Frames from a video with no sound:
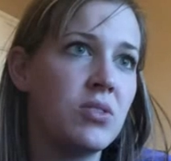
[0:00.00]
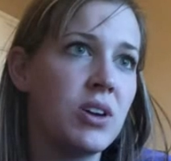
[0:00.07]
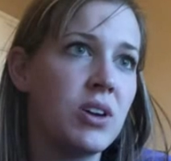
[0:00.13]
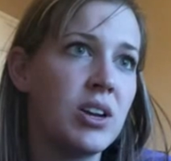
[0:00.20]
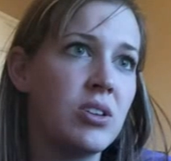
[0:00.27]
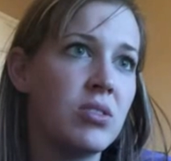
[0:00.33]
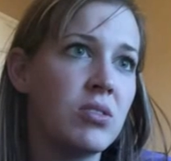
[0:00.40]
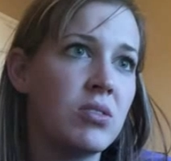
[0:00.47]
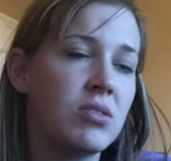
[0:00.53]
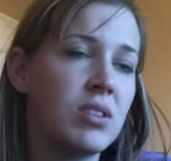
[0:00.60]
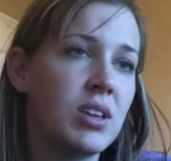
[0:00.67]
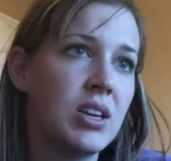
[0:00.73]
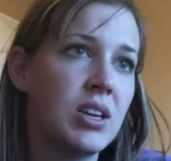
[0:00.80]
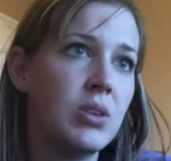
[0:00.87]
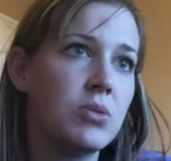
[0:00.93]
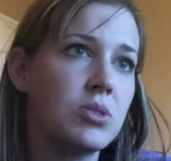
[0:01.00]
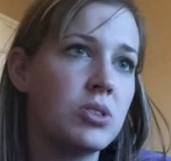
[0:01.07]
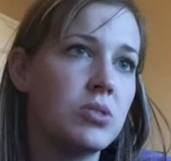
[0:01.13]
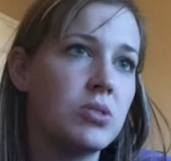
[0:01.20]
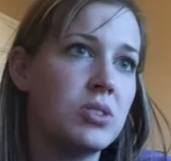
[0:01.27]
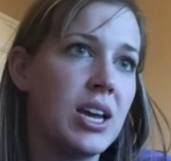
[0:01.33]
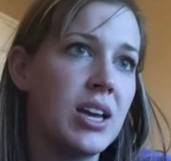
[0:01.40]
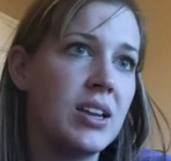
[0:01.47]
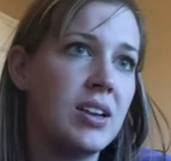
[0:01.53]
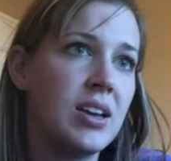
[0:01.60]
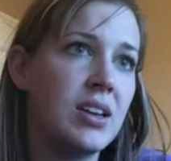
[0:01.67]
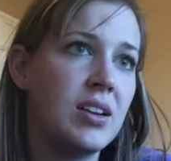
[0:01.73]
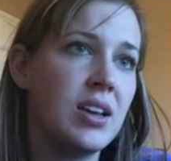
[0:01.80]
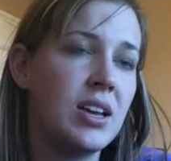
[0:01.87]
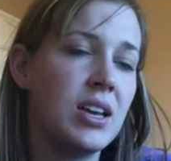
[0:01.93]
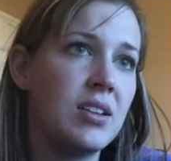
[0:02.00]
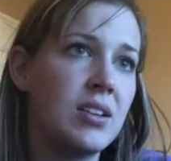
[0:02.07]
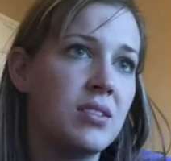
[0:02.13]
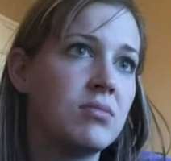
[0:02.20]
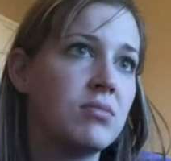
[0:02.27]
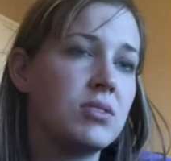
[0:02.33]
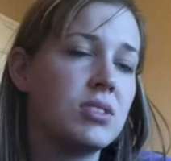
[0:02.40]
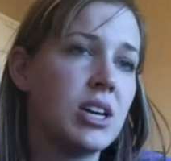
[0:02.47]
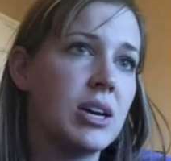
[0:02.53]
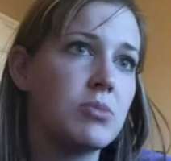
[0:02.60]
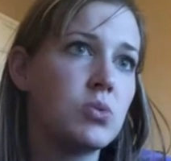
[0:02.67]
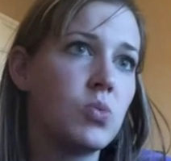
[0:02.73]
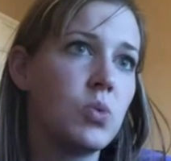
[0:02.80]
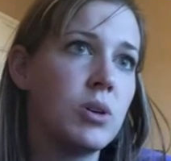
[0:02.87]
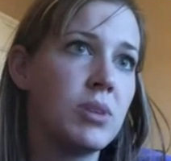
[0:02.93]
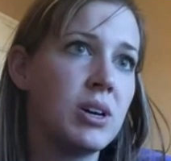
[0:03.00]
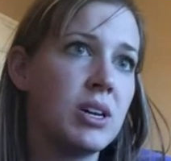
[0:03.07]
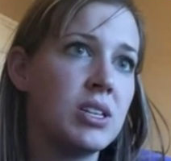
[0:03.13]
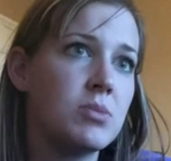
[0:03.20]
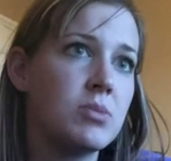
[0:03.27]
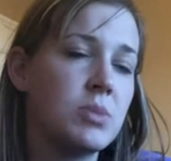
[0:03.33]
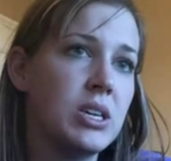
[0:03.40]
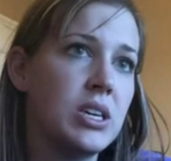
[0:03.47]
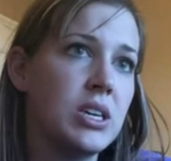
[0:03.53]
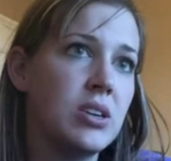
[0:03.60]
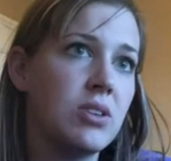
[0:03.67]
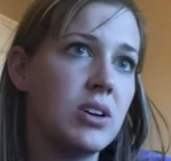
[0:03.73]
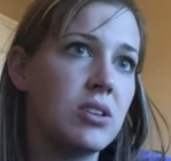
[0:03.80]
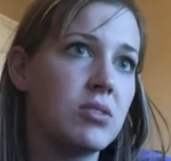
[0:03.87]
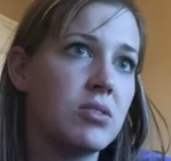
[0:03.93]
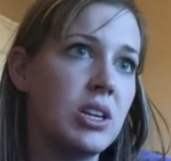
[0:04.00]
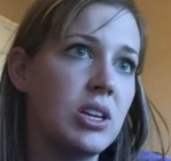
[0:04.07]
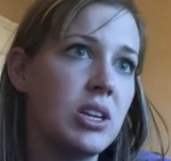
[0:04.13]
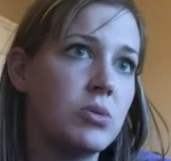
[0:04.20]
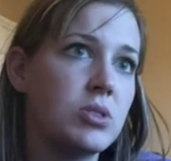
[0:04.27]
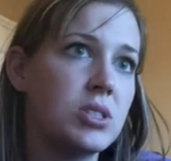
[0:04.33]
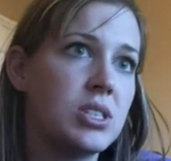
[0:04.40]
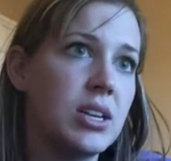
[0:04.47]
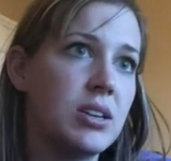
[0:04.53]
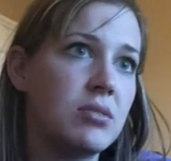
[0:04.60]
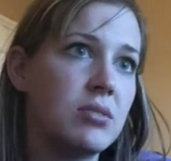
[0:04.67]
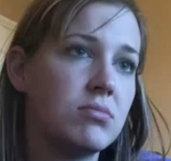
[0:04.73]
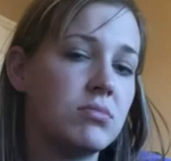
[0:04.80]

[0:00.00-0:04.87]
greater than equal to 10 and N times 1 minus P greater than equal to 10.